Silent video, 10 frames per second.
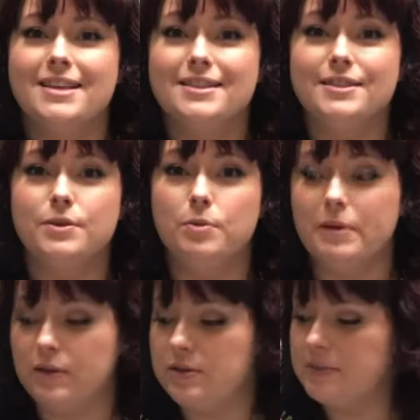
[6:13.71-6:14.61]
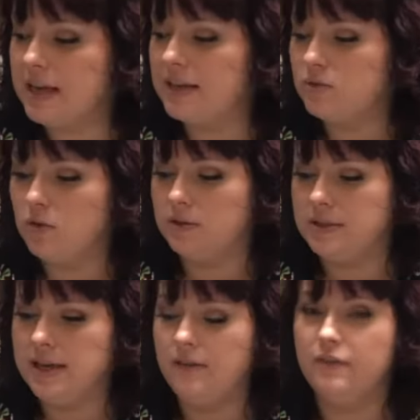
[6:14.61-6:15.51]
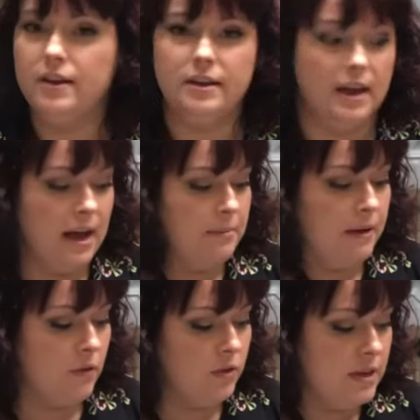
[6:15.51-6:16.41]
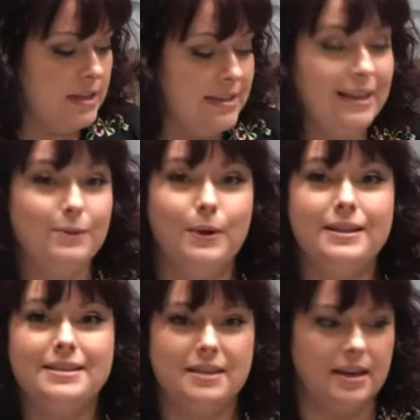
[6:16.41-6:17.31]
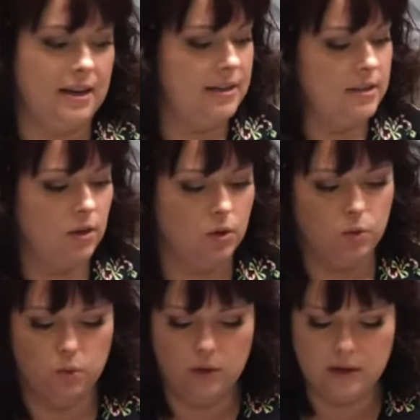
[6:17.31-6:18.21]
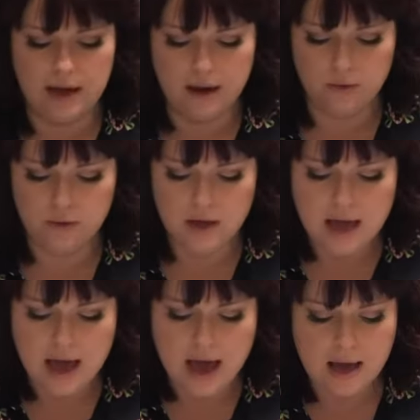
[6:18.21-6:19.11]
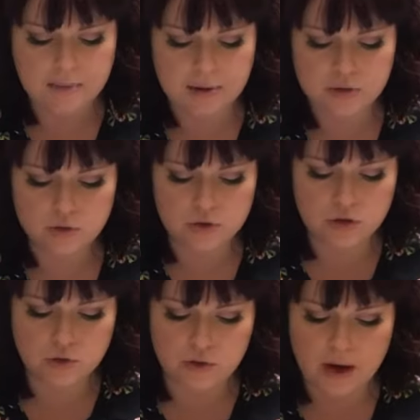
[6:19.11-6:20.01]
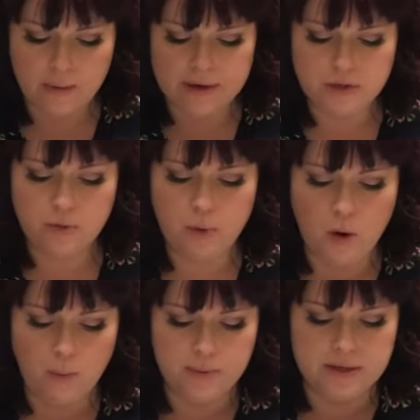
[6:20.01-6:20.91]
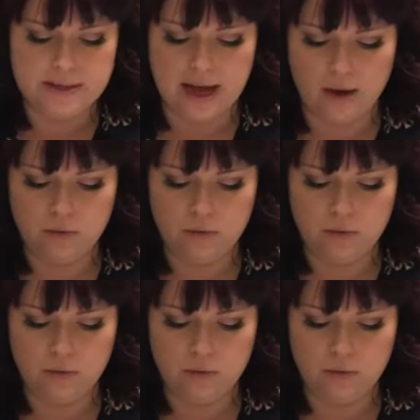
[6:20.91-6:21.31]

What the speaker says: So my Christmas cakes roll out of the oven. I've got these little ones that are nice and cool now. And I just want to show you how I sort of pop these out.